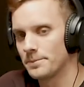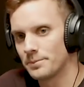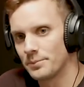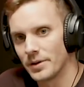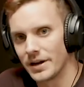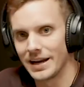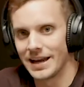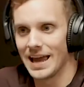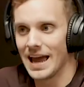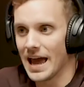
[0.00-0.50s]

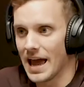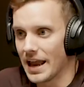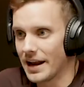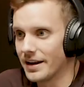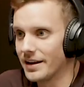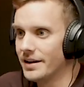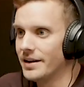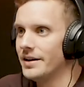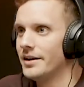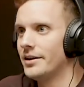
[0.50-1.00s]
But
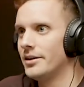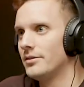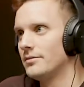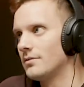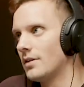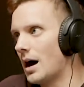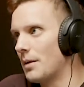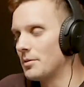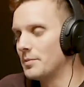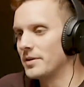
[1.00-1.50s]
again,
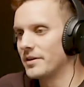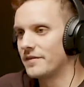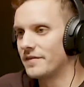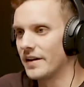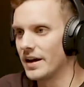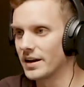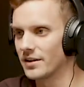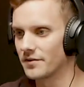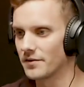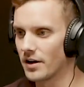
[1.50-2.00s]
I'm a big
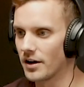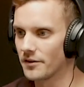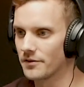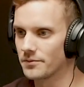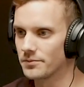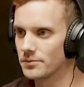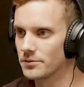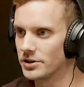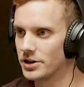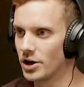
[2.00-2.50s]
fan of
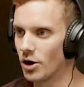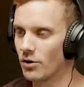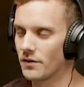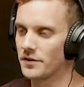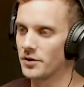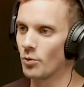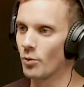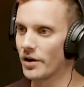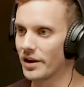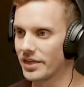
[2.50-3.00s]
if
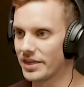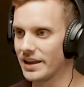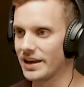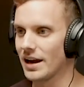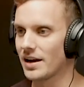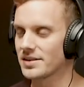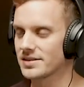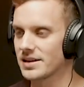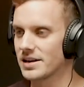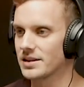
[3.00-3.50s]
you want to think
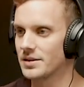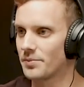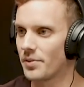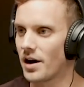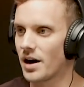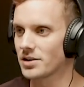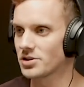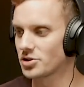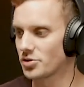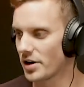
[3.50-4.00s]
outside the
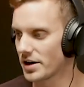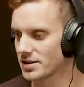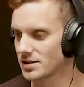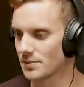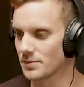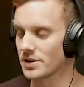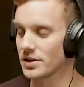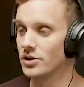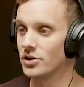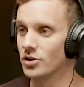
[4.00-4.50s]
box, try
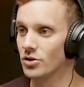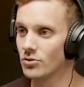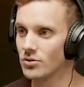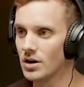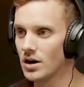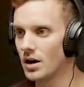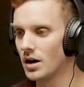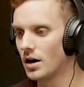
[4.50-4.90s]
something new.